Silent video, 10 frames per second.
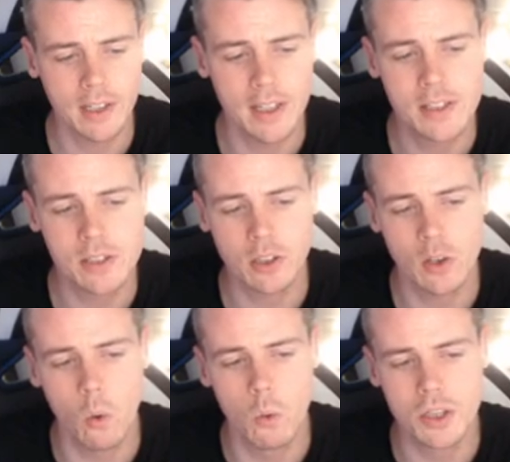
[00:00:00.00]
it's
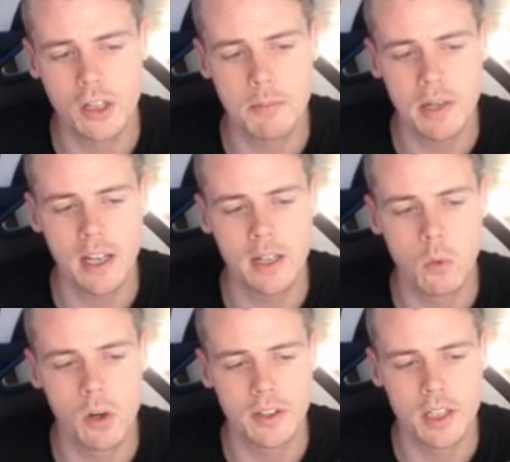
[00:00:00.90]
always going to be in
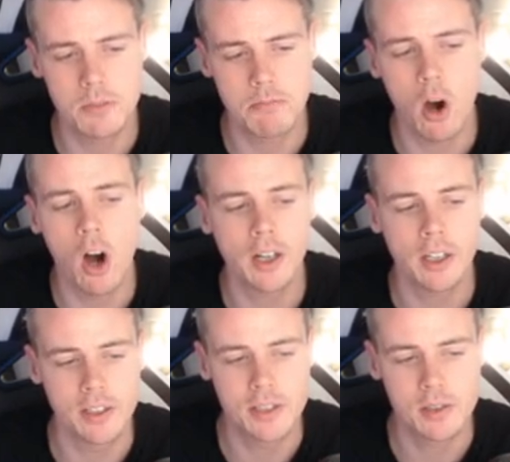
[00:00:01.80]
one of these
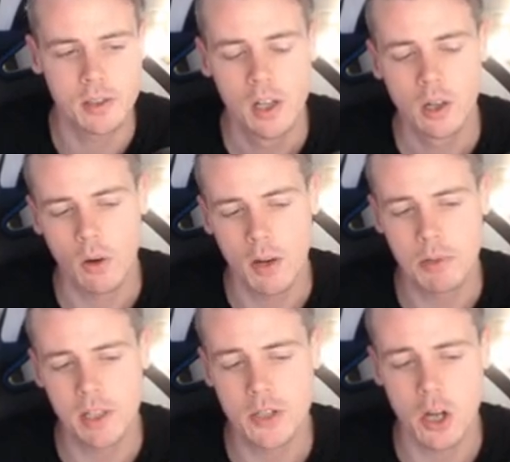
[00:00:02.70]
pockets right
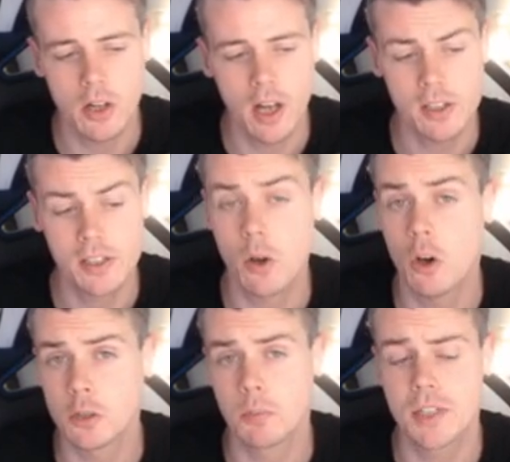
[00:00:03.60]
but it's a it's a
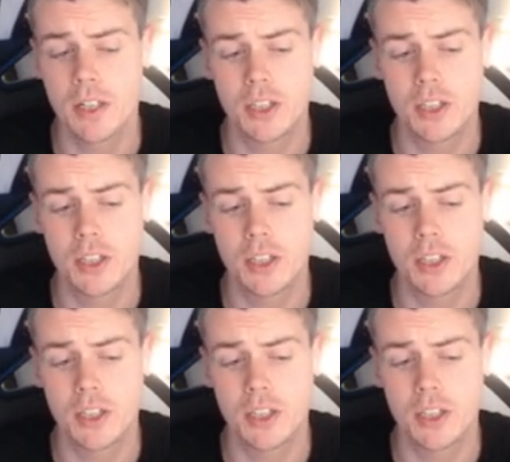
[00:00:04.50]
100%